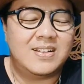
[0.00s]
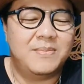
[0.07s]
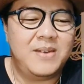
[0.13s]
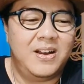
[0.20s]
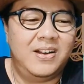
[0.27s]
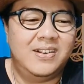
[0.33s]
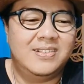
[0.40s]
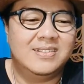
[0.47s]
come
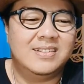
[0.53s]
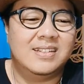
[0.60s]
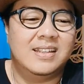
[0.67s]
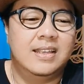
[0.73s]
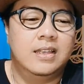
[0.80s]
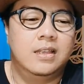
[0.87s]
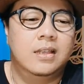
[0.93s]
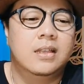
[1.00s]
on
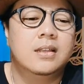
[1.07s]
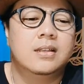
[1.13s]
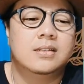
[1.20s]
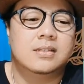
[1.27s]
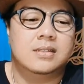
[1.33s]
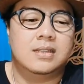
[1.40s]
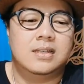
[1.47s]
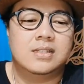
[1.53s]

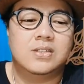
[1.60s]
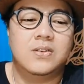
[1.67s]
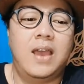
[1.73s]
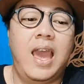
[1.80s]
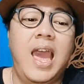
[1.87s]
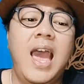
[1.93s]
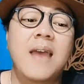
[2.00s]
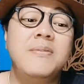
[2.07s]
cause you
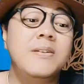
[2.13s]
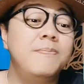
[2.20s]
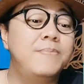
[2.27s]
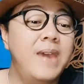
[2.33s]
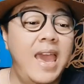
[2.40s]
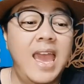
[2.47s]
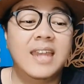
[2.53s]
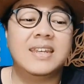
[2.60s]
have a
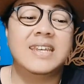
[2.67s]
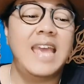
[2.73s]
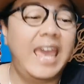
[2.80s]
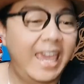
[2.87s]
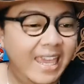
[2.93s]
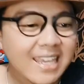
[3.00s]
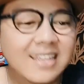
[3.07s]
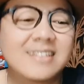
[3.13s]
bad
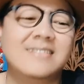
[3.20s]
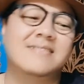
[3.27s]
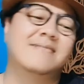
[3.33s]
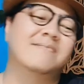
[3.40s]
day